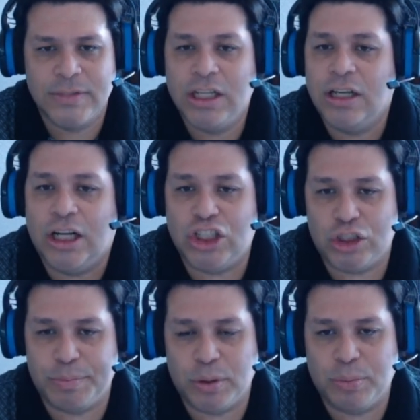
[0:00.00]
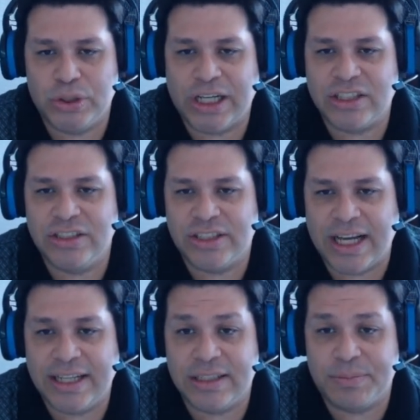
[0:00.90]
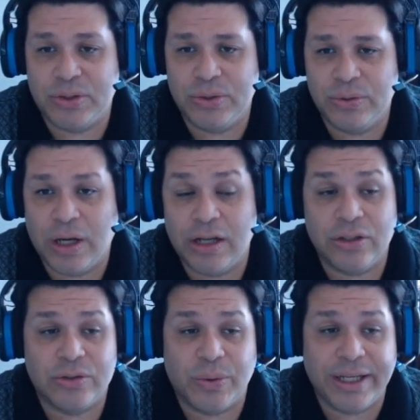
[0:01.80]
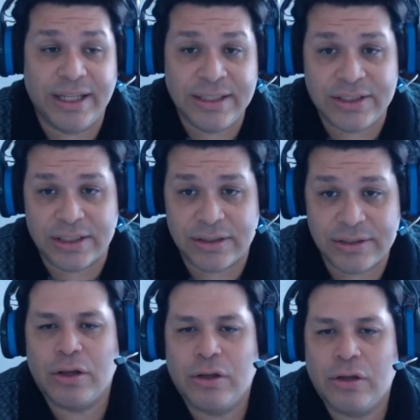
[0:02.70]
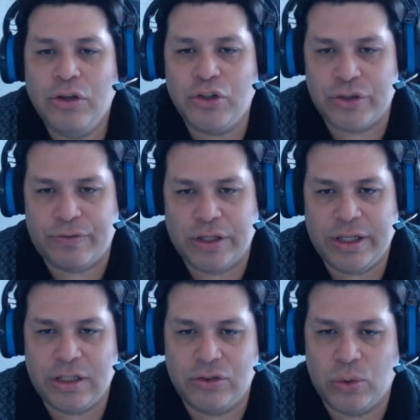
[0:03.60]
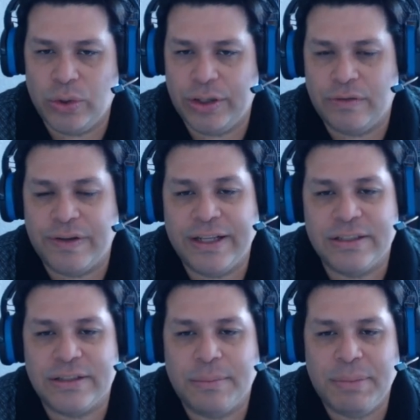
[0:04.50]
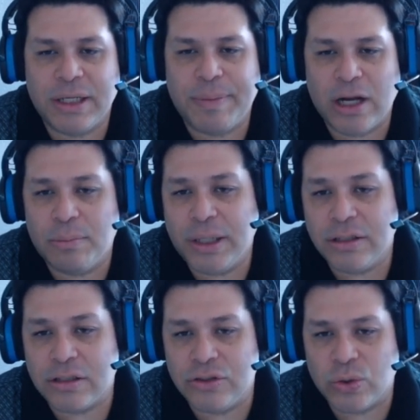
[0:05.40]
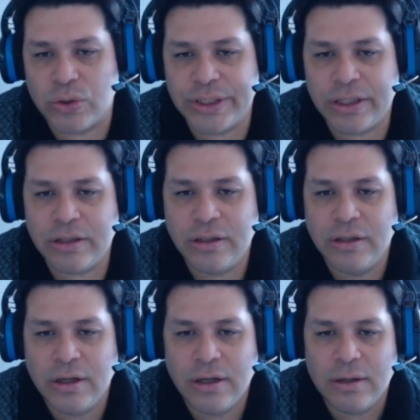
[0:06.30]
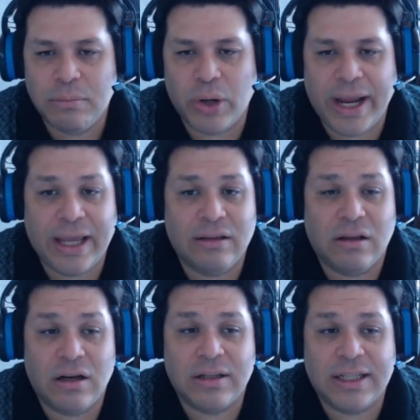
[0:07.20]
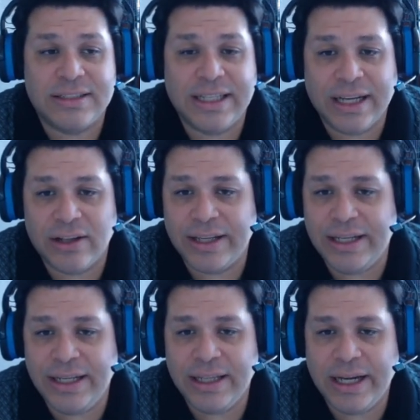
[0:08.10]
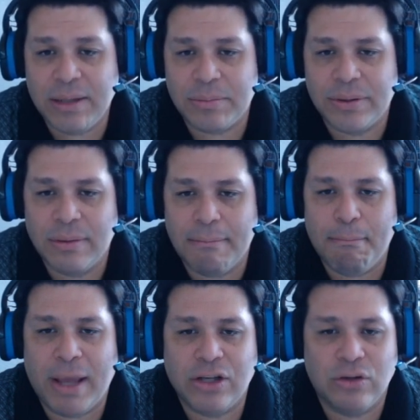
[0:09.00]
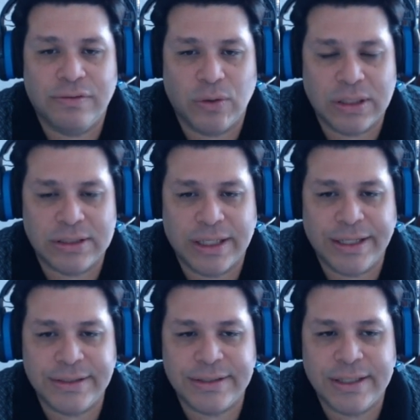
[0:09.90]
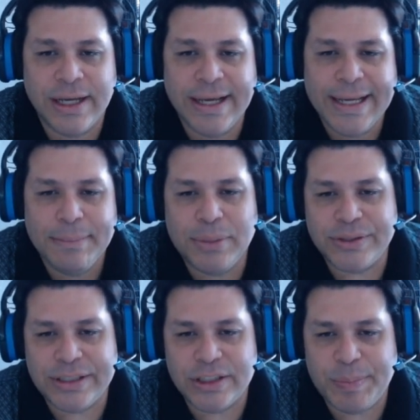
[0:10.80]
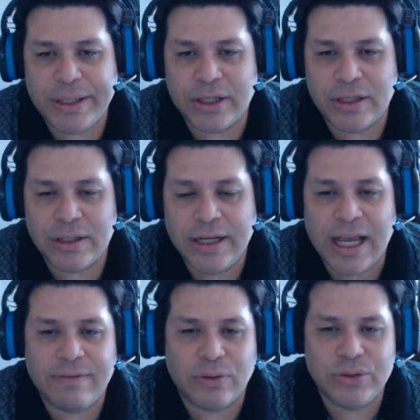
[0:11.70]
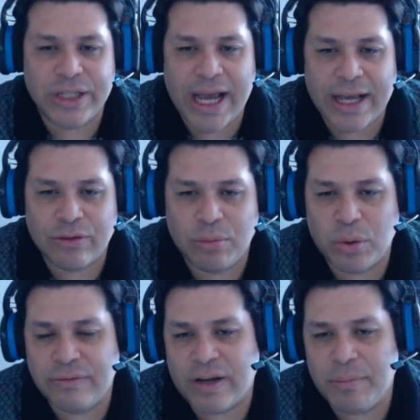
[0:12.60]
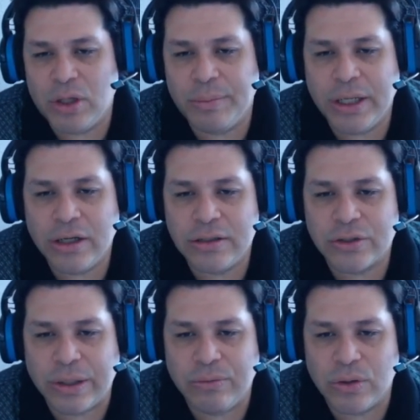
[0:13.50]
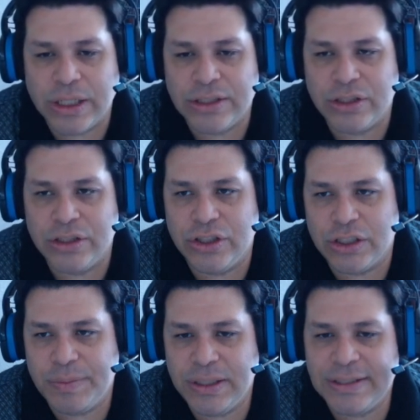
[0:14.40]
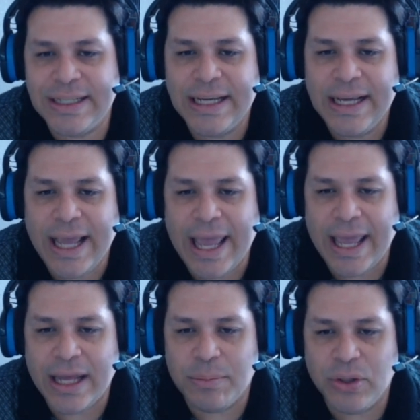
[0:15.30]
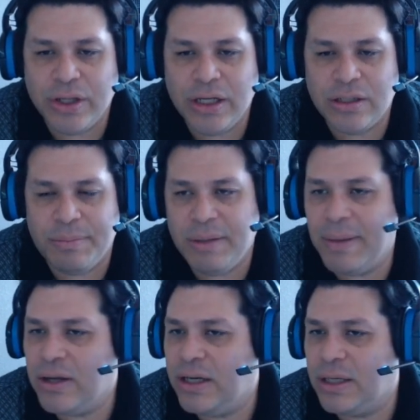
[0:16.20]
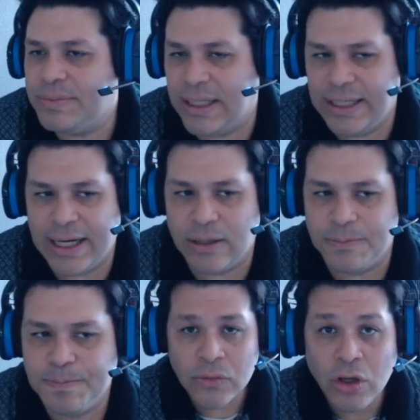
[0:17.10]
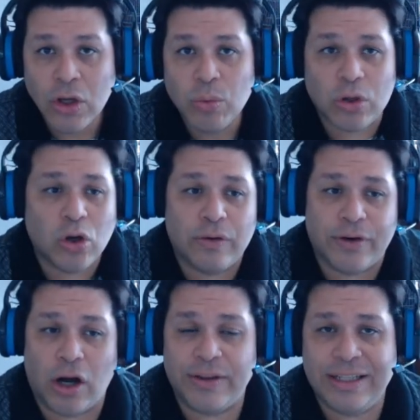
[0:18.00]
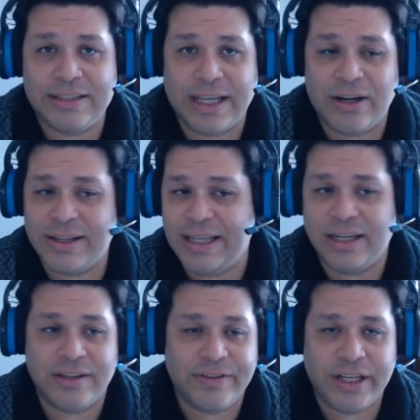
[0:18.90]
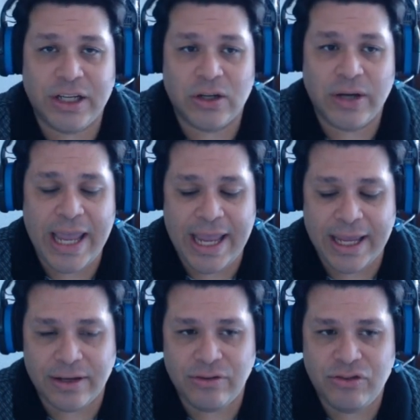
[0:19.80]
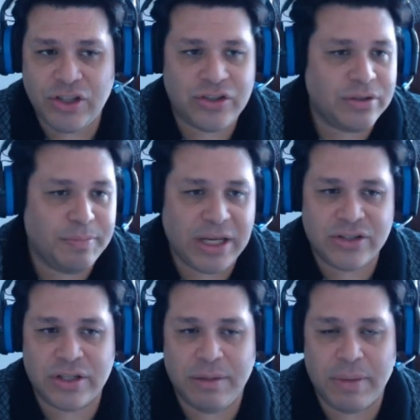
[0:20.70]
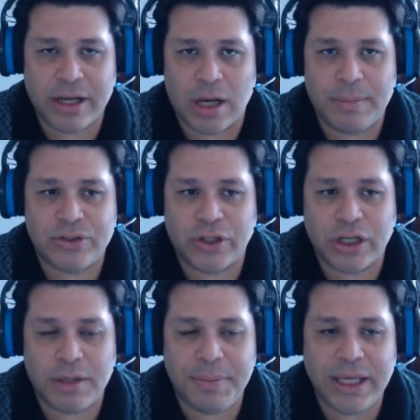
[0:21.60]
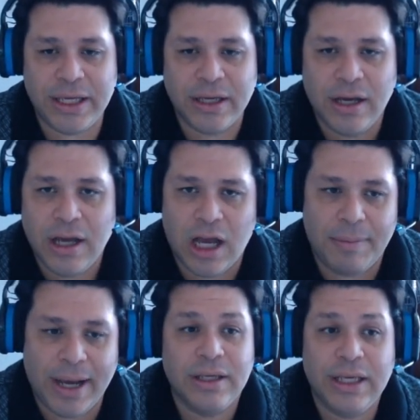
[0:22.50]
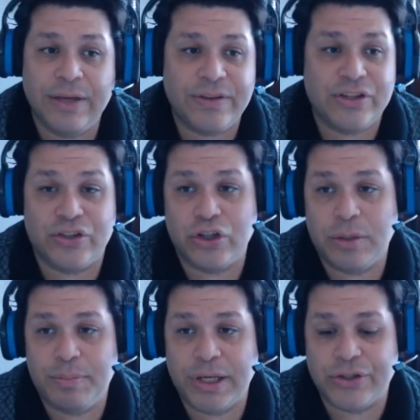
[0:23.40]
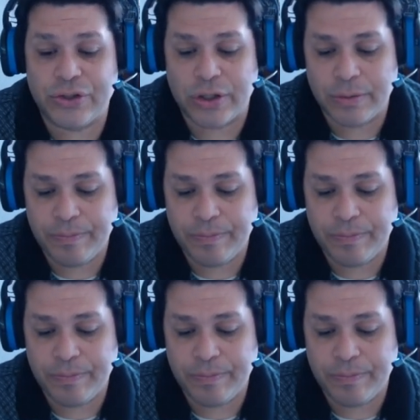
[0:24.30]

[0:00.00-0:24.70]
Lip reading: Adjustable projection size up to 120 inches. User-friendly control interface. Big panel button control center. Bright and long-lasting LED lamp. Manual focus lens. Built-in speaker. Headphone jack. 3.5mm. Screen rotation adjustment. And ability to be mounted upside down. We'll go over all these later at the end of the video. And just basically my comments are going to be about if this is a good picture.